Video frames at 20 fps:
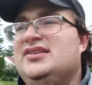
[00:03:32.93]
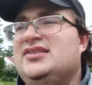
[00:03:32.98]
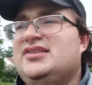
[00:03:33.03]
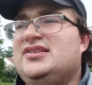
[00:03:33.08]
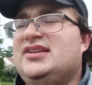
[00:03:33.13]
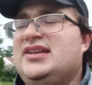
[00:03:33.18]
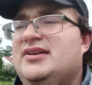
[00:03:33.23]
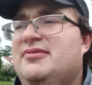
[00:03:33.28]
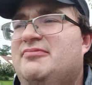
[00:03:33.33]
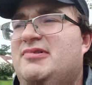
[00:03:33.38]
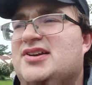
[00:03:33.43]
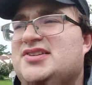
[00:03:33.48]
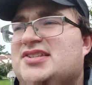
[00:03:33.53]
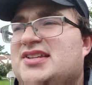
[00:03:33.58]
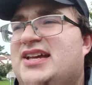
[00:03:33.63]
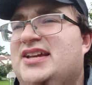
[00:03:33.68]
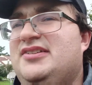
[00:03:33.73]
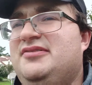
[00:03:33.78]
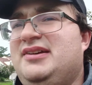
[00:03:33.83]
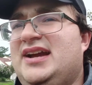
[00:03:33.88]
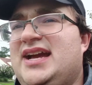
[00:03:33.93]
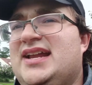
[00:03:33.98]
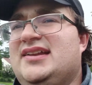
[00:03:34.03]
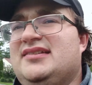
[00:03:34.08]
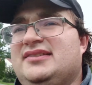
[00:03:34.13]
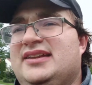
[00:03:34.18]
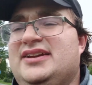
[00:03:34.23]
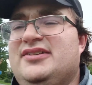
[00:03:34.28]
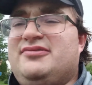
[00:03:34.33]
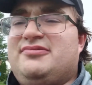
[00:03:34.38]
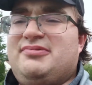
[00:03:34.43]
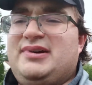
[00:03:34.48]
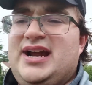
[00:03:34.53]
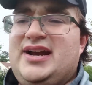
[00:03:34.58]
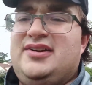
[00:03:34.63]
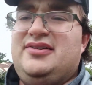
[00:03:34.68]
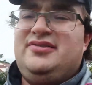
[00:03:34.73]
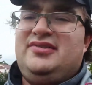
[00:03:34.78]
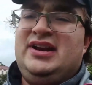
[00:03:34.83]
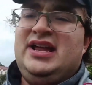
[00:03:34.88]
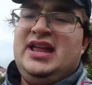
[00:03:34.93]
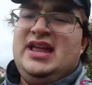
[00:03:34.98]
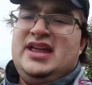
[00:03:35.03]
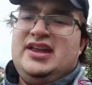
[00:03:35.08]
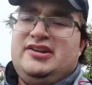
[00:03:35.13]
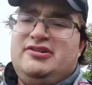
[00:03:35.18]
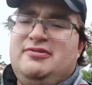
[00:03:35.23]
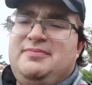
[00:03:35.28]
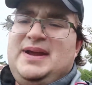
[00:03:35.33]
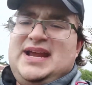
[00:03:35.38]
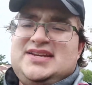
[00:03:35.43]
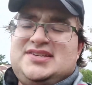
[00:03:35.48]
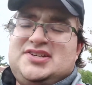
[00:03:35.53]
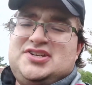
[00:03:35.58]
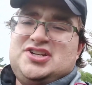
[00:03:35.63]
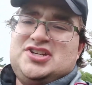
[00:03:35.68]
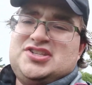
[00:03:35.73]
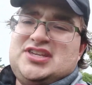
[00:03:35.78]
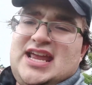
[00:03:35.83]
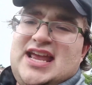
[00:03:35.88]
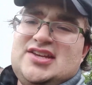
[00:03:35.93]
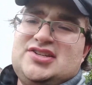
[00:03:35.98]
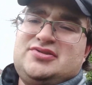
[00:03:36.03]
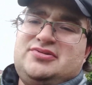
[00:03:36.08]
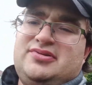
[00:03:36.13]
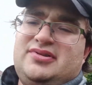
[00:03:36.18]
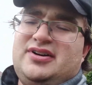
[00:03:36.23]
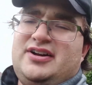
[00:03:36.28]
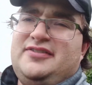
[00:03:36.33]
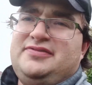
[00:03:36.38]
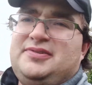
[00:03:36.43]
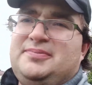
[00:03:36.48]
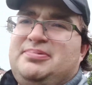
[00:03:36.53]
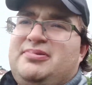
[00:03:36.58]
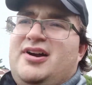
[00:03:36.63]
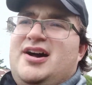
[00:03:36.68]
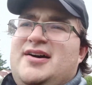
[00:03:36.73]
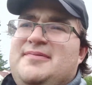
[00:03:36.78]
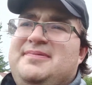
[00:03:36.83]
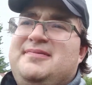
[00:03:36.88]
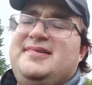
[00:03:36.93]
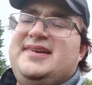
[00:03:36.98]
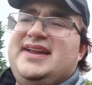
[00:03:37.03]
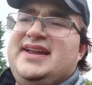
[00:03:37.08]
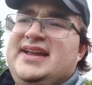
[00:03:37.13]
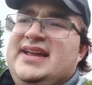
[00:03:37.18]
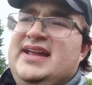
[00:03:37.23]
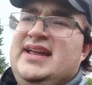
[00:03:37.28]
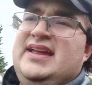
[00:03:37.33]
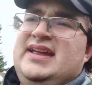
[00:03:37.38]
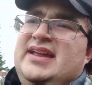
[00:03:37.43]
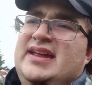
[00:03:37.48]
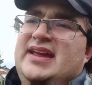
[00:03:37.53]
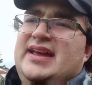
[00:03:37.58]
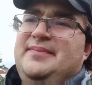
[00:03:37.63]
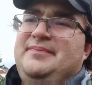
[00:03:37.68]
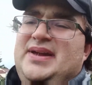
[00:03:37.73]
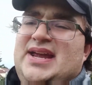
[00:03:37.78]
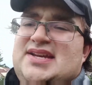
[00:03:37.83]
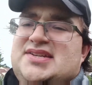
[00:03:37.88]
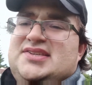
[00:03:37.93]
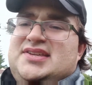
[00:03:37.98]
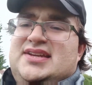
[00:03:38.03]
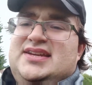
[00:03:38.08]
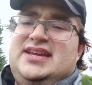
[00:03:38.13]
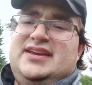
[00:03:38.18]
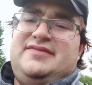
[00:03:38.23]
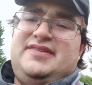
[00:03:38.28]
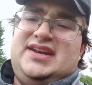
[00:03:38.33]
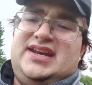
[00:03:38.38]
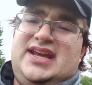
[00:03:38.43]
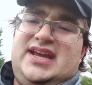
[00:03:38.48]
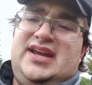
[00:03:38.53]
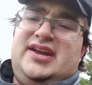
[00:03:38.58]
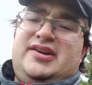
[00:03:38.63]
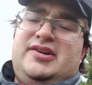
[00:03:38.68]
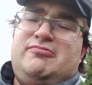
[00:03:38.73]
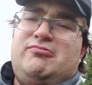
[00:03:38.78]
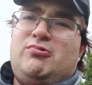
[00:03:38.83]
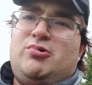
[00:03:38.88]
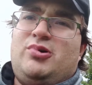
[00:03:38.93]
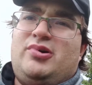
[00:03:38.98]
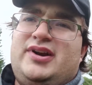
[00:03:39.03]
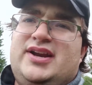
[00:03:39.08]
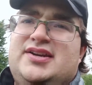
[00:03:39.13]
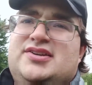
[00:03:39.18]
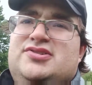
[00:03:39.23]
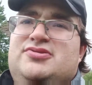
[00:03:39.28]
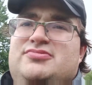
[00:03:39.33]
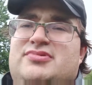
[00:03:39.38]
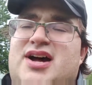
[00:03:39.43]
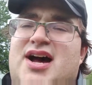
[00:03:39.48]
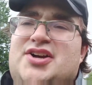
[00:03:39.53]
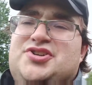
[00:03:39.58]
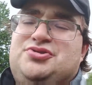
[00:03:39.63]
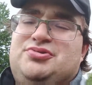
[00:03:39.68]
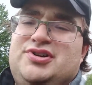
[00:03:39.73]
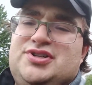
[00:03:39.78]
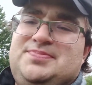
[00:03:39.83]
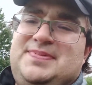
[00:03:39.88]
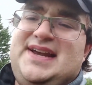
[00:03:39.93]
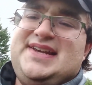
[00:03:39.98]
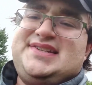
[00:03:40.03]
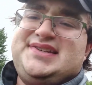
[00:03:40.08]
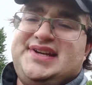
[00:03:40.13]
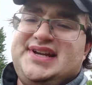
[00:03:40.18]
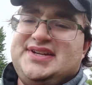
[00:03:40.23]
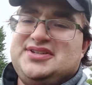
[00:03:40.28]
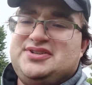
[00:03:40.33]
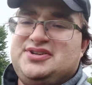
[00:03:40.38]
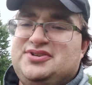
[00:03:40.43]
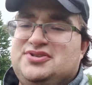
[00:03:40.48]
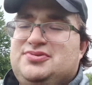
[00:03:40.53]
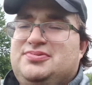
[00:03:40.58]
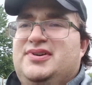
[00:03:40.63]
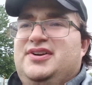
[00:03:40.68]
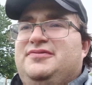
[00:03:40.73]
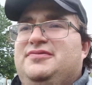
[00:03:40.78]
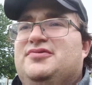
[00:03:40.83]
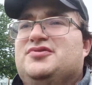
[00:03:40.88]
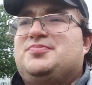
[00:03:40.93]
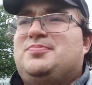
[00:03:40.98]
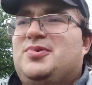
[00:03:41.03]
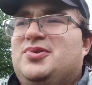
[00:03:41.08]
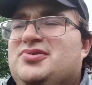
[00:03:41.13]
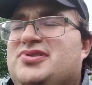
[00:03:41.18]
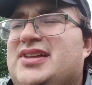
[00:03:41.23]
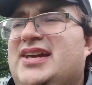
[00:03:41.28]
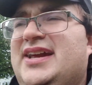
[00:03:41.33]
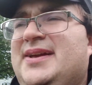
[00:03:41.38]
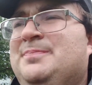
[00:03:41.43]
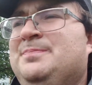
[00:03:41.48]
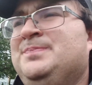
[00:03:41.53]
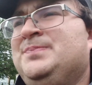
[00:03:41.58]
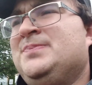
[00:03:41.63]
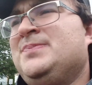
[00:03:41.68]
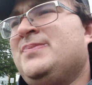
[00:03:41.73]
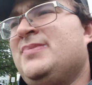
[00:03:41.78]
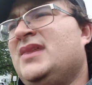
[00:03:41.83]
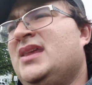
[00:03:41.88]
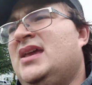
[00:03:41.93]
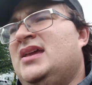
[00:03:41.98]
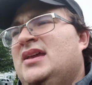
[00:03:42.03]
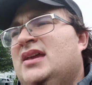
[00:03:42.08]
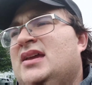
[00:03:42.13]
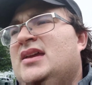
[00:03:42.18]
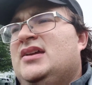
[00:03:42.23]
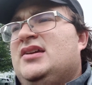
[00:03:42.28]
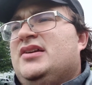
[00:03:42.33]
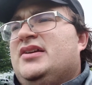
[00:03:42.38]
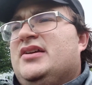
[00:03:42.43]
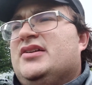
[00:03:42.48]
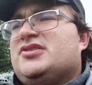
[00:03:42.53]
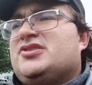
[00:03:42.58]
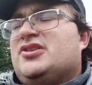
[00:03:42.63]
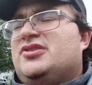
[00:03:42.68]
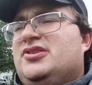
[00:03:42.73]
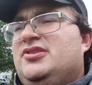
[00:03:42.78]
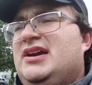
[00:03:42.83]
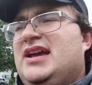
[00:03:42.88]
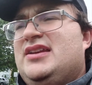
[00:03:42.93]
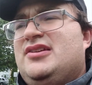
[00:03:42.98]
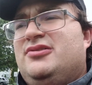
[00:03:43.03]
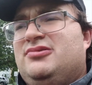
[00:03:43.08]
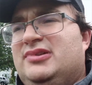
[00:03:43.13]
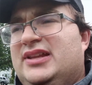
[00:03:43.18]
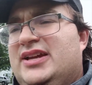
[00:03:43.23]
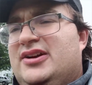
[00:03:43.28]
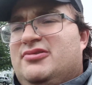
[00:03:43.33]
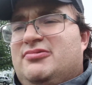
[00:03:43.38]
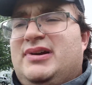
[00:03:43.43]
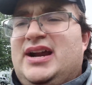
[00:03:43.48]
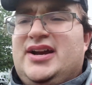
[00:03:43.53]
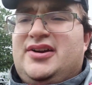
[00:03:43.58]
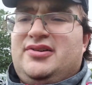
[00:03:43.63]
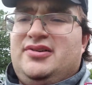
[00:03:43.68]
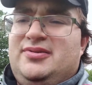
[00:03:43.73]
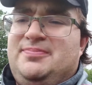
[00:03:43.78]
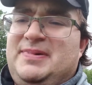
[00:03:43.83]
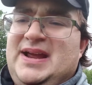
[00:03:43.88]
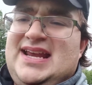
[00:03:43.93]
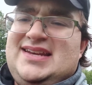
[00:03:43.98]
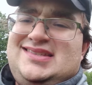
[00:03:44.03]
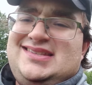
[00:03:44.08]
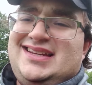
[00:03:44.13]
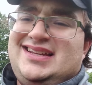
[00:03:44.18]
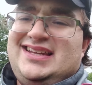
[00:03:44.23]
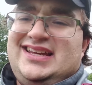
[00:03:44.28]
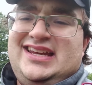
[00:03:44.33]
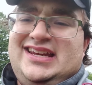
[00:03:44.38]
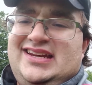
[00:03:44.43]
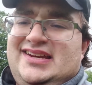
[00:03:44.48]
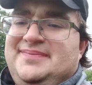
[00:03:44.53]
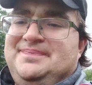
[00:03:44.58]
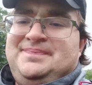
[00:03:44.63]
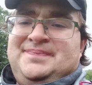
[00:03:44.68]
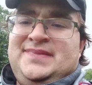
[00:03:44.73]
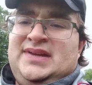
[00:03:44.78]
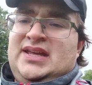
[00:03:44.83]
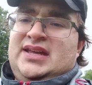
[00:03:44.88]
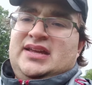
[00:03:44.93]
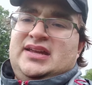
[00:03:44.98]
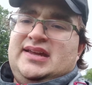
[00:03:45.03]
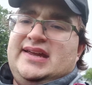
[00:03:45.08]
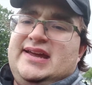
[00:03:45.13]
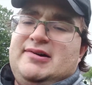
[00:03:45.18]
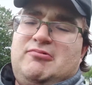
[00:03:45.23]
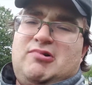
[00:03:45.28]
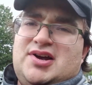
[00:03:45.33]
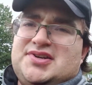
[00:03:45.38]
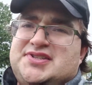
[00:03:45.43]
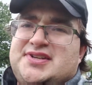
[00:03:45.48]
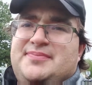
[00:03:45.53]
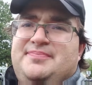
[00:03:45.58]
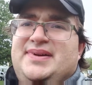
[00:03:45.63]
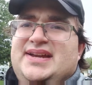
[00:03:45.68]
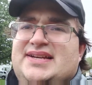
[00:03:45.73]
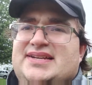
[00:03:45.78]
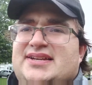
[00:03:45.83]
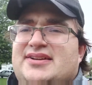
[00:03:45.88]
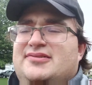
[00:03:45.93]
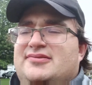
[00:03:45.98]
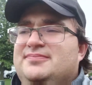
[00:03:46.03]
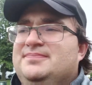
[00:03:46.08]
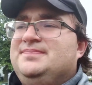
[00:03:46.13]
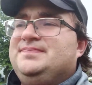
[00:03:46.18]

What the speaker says: It wasn't like you had a legal record. You were basically just escorted off the property and basically given a warning to not trespass again to your 21st birthday. So you had no legal record. Basically, it wasn't a big deal.